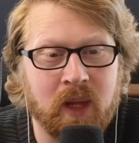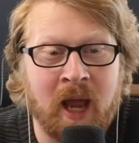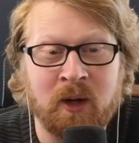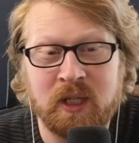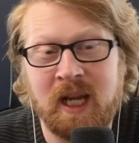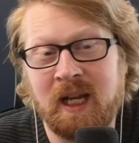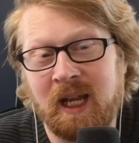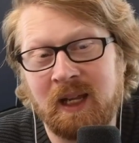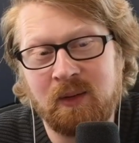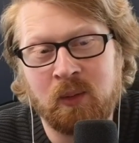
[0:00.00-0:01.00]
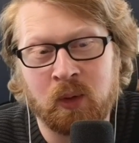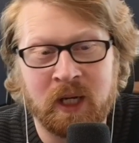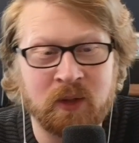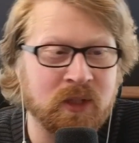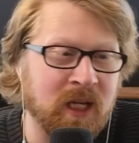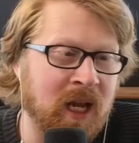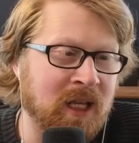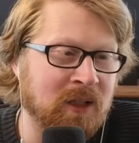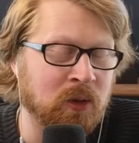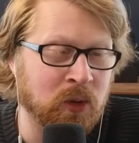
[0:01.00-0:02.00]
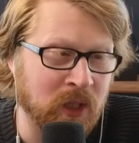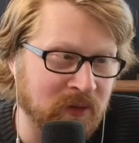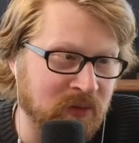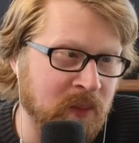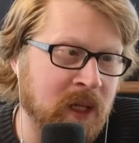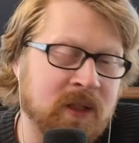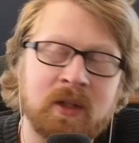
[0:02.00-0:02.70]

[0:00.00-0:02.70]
entertaining or interesting, like they're learning from it.